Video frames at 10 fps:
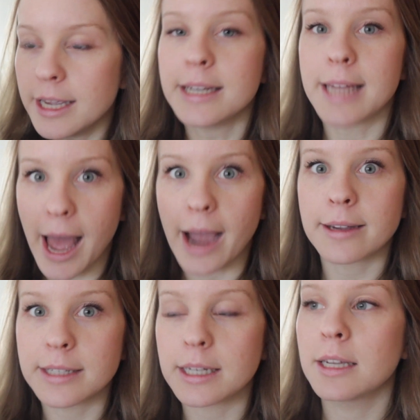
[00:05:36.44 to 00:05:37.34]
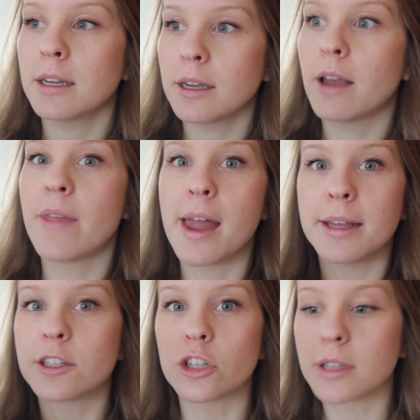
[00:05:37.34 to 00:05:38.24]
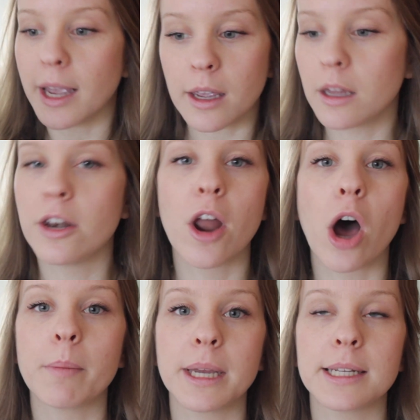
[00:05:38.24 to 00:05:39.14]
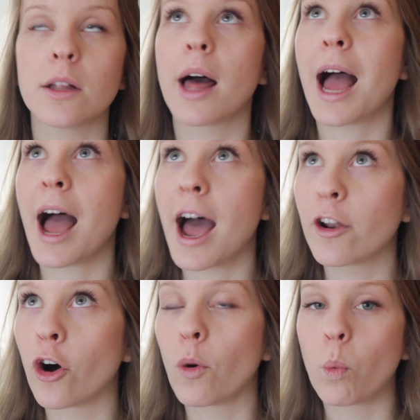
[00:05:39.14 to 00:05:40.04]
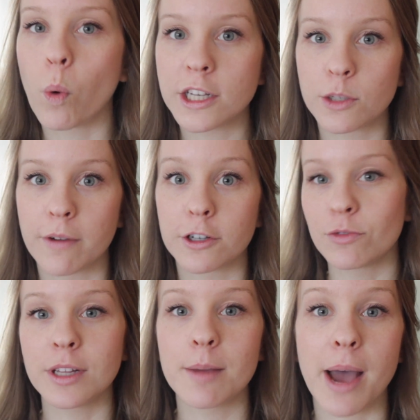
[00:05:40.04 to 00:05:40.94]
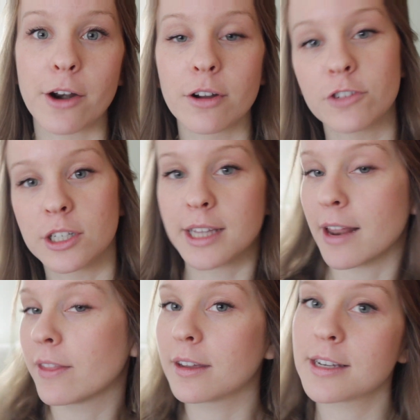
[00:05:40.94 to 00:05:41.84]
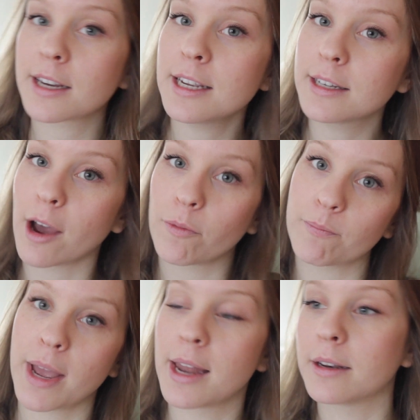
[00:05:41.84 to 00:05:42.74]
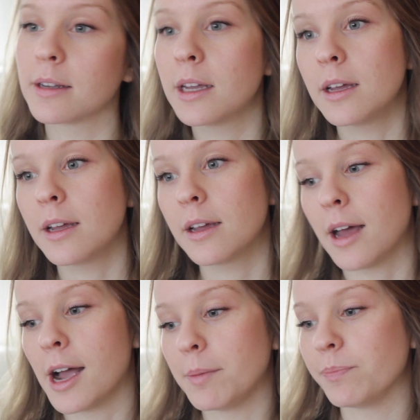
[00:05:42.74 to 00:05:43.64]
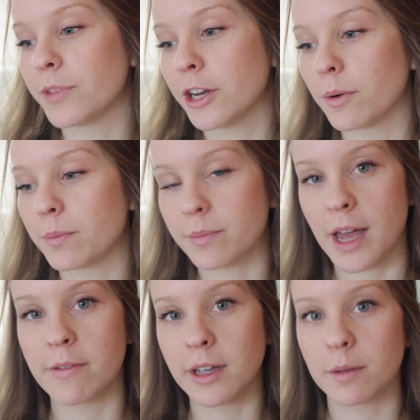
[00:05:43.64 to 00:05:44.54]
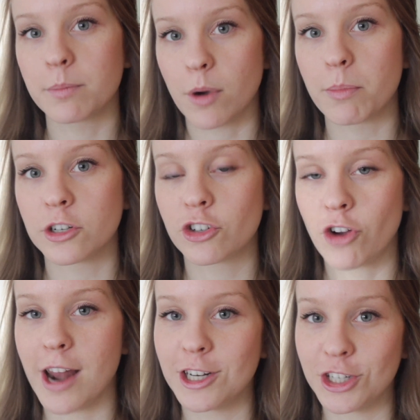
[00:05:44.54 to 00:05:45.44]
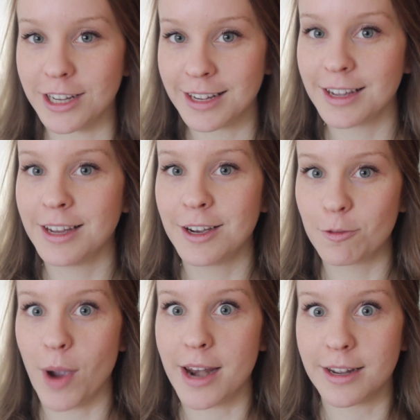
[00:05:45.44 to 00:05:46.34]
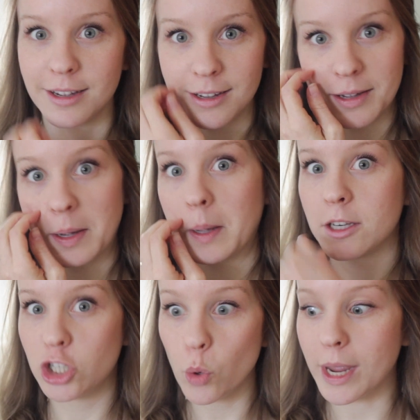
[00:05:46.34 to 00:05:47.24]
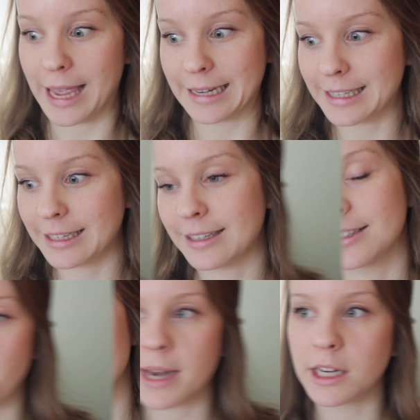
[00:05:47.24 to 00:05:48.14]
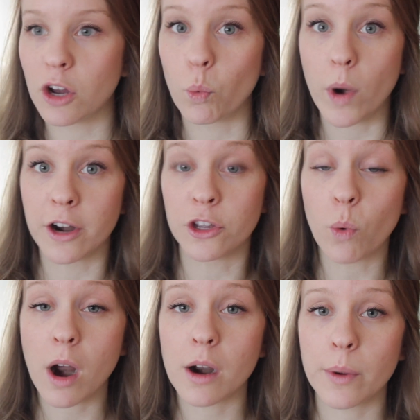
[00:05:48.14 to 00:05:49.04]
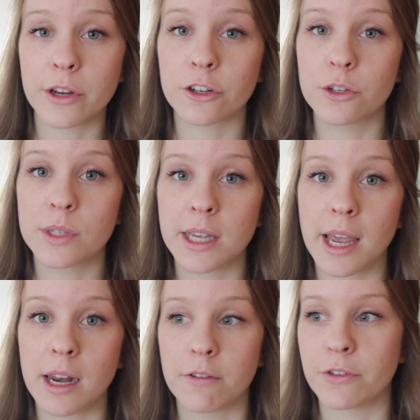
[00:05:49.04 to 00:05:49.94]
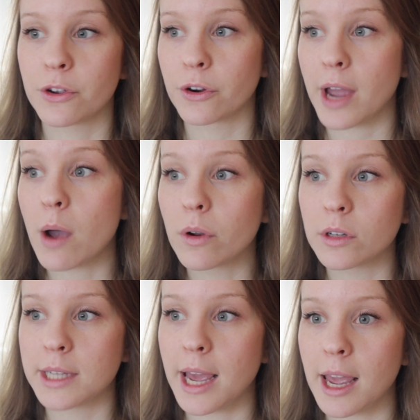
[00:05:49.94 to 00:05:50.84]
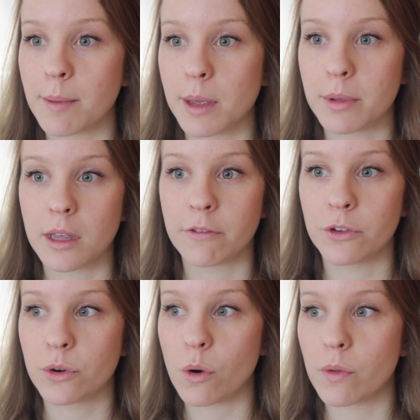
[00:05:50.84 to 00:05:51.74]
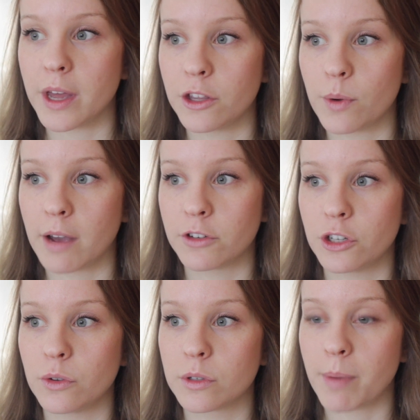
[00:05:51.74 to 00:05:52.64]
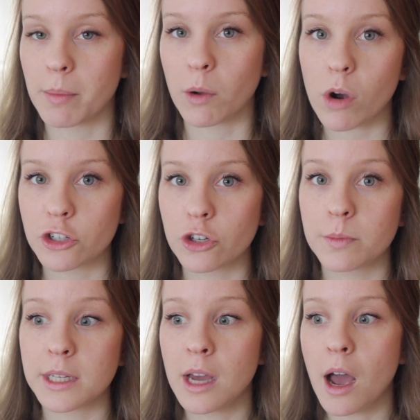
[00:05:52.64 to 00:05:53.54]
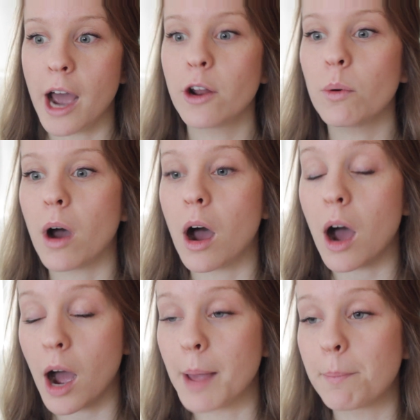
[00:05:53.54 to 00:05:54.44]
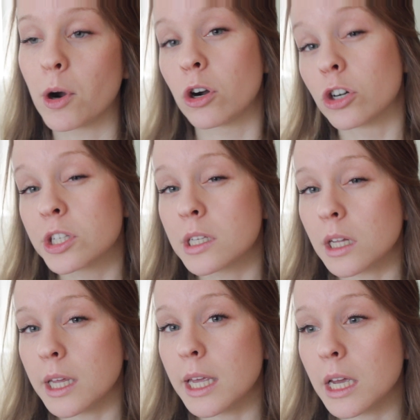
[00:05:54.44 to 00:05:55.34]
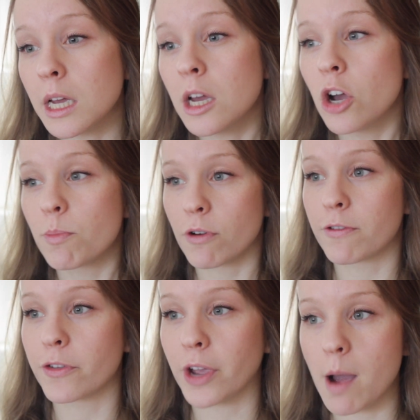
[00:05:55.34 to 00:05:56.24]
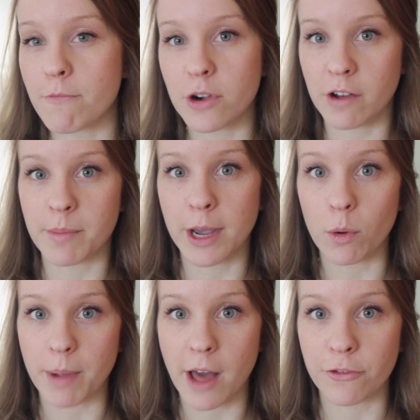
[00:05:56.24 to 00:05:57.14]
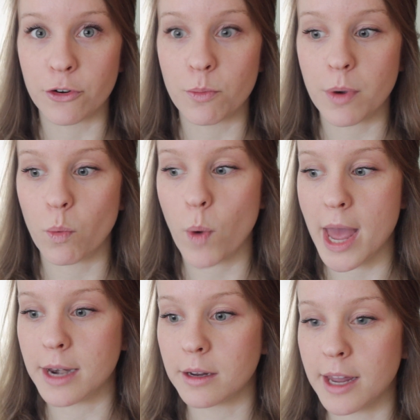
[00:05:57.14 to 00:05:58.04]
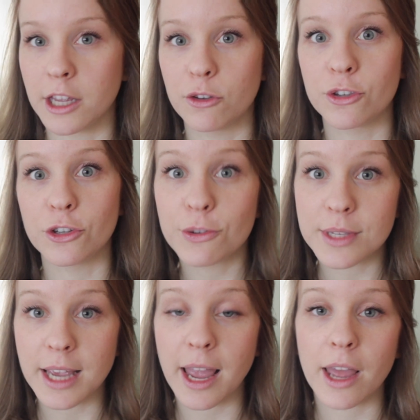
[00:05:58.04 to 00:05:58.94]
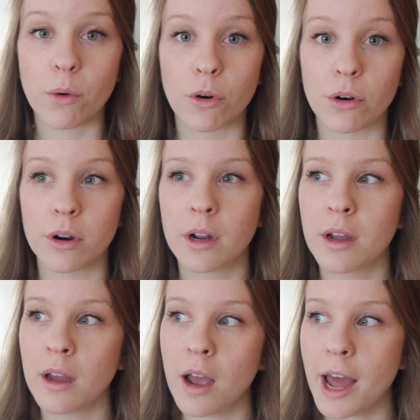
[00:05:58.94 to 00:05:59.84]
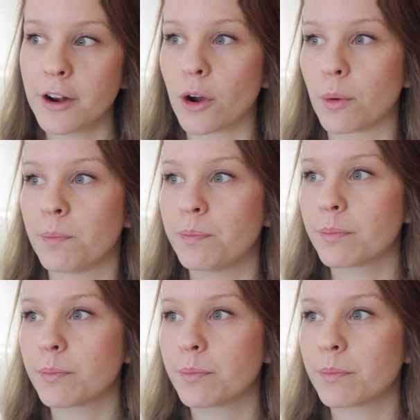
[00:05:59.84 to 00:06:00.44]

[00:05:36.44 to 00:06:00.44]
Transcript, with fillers: intact and then it's just like not a big deal at all whatsoever. It's really a matter of just getting the technique down and, um, you know, having proper strategy when doing it. I think depending on where you are when you're using it, if you're out all day, maybe if you know that you have to use public washrooms. I know I personally prefer the comfort of my own bathroom when getting used to using it or I don't know,